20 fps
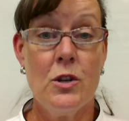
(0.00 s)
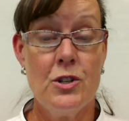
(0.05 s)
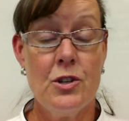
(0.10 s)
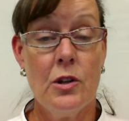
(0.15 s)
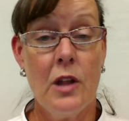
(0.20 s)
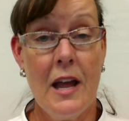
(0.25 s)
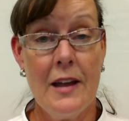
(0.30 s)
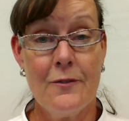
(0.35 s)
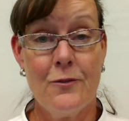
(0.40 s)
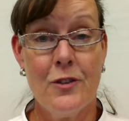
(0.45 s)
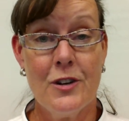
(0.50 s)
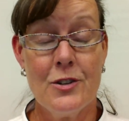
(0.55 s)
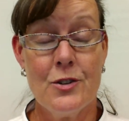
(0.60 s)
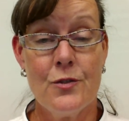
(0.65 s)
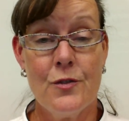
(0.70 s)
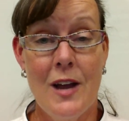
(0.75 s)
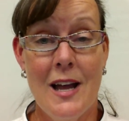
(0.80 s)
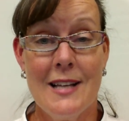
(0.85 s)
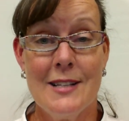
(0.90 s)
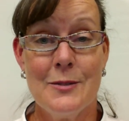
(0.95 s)
you like french
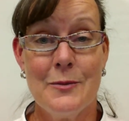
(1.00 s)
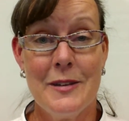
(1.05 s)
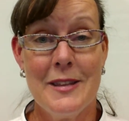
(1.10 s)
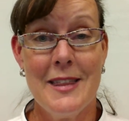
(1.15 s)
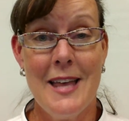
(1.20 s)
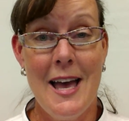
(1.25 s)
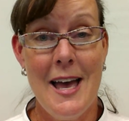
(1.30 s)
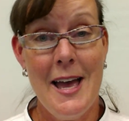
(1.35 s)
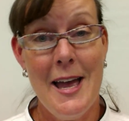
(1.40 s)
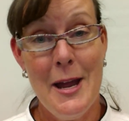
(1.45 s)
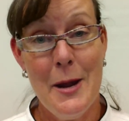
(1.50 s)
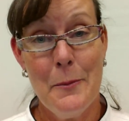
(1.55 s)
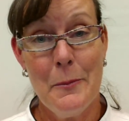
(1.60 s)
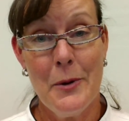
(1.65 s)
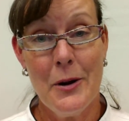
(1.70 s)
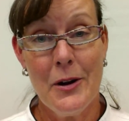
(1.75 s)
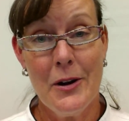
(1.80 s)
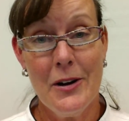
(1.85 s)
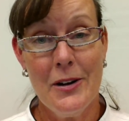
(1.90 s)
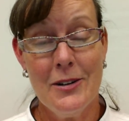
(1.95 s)
fries with that
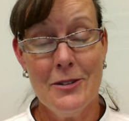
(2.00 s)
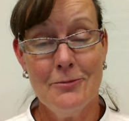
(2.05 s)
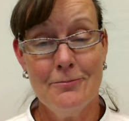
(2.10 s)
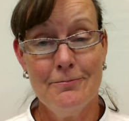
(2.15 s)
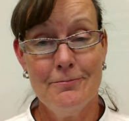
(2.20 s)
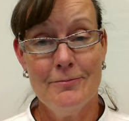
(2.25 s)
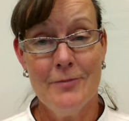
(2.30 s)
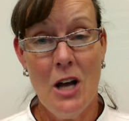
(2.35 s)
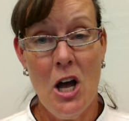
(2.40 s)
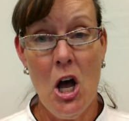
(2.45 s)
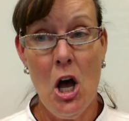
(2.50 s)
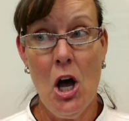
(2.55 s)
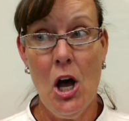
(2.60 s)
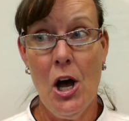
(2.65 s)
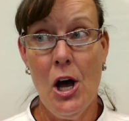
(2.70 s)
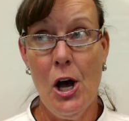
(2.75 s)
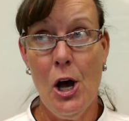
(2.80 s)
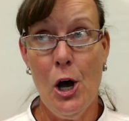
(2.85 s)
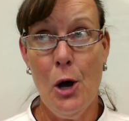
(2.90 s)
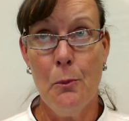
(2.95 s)
hamburger?
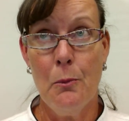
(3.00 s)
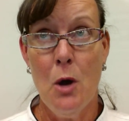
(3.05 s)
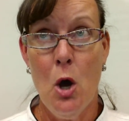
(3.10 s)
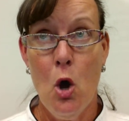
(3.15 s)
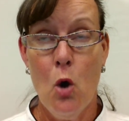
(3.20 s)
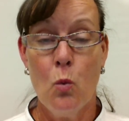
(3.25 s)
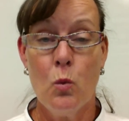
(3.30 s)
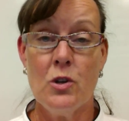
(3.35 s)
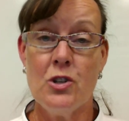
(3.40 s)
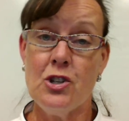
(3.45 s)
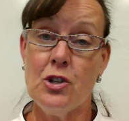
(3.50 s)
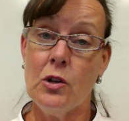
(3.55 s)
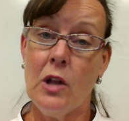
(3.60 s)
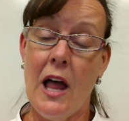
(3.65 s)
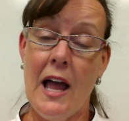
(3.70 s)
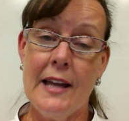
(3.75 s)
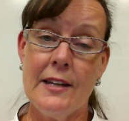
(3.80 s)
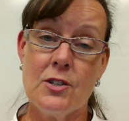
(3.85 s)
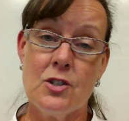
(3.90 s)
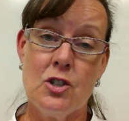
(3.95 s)
Would you
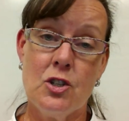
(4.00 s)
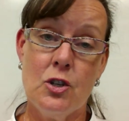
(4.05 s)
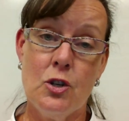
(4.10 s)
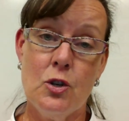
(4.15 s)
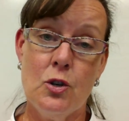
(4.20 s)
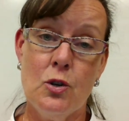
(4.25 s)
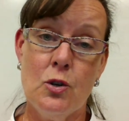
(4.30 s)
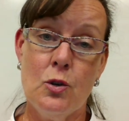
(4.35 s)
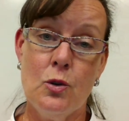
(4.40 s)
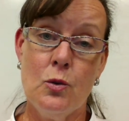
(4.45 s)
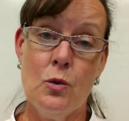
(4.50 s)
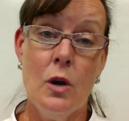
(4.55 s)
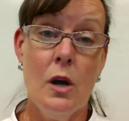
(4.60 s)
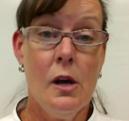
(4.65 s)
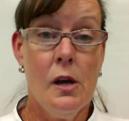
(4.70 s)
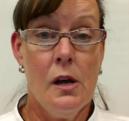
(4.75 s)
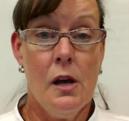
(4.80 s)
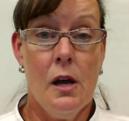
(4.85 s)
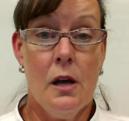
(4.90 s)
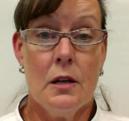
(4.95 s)
like to
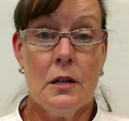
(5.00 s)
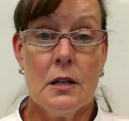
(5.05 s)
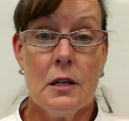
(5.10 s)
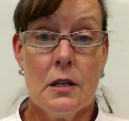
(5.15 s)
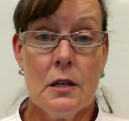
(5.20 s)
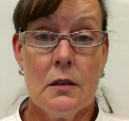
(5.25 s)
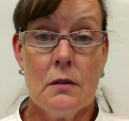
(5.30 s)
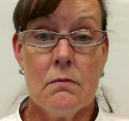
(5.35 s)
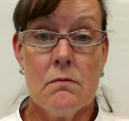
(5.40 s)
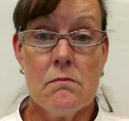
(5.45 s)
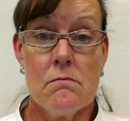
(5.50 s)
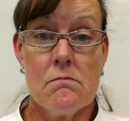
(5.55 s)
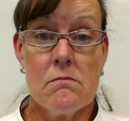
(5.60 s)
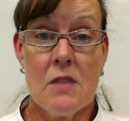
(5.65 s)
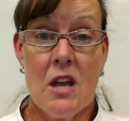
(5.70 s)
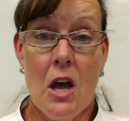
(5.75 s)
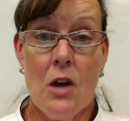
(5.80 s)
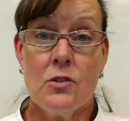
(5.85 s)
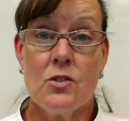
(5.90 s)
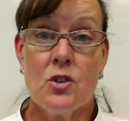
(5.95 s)

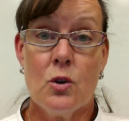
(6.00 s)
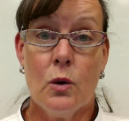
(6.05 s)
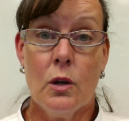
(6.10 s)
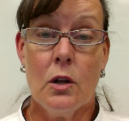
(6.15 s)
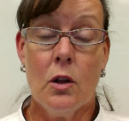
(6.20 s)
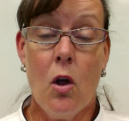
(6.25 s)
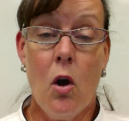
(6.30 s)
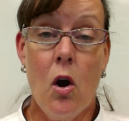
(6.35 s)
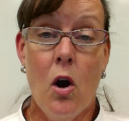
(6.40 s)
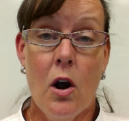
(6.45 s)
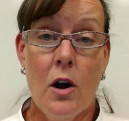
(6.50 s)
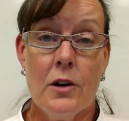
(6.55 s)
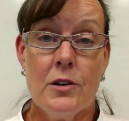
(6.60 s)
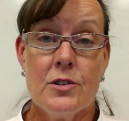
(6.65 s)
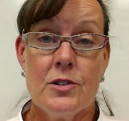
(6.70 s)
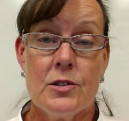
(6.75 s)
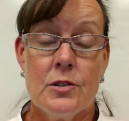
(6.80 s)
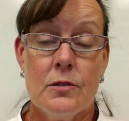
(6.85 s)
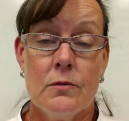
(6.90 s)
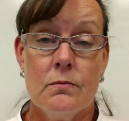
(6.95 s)
go to a
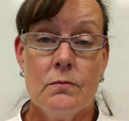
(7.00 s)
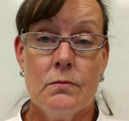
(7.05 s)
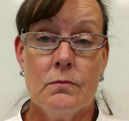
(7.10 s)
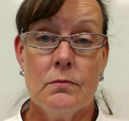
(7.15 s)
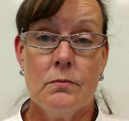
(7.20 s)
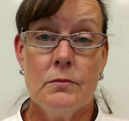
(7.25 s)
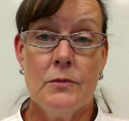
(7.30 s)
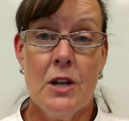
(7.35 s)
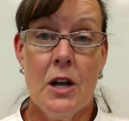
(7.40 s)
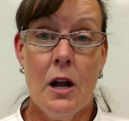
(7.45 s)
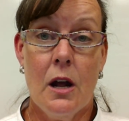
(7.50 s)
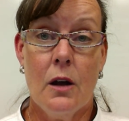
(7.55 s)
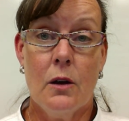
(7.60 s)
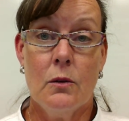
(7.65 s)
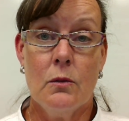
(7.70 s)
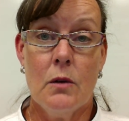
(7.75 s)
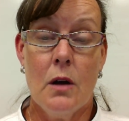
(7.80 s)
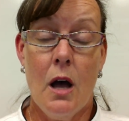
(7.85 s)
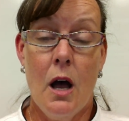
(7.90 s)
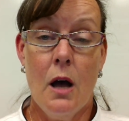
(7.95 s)
large? You
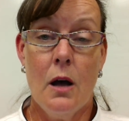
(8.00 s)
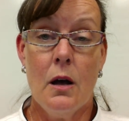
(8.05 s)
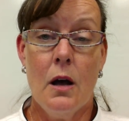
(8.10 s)
know,